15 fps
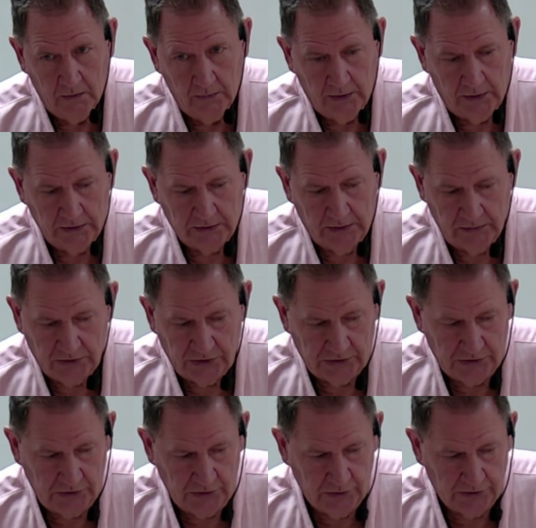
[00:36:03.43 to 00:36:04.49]
because I'm
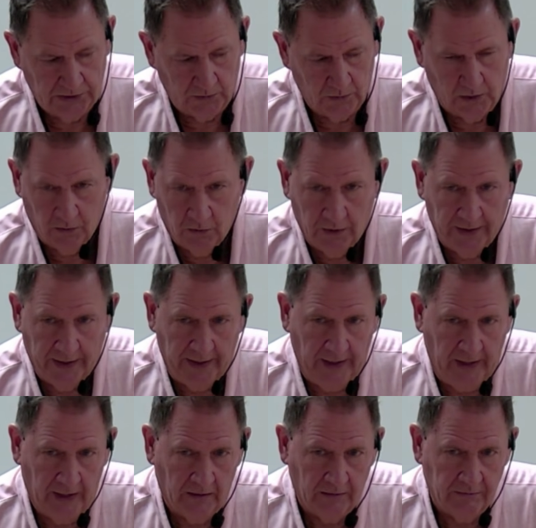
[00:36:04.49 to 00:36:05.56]
just using what wood I
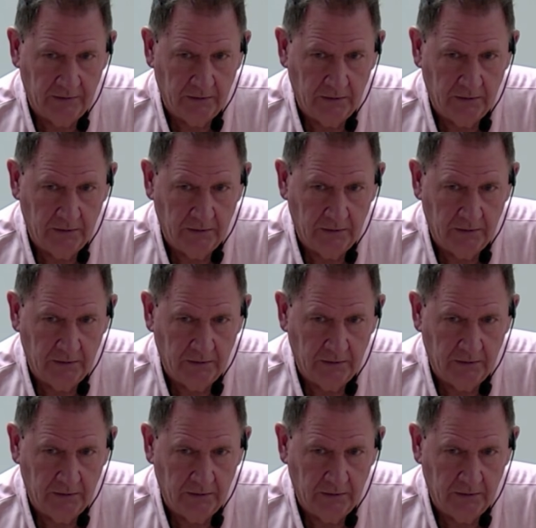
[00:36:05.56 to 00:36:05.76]
have.